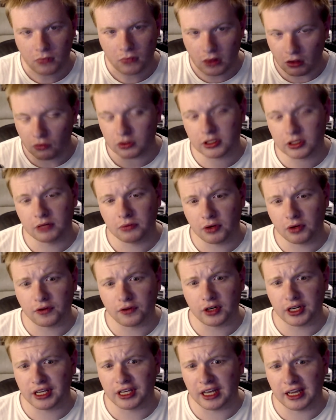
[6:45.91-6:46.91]
which I'm not
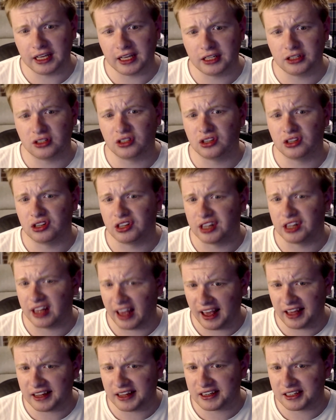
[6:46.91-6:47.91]
very keen on
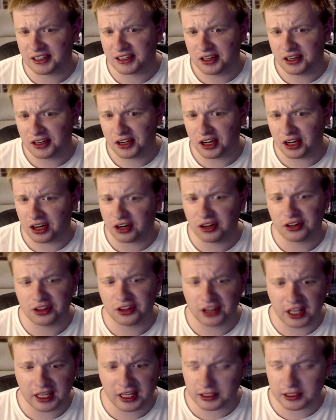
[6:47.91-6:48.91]
that, I don't
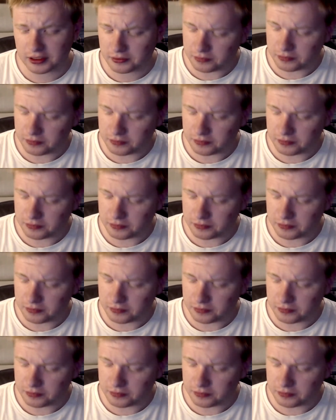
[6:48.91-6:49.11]
think.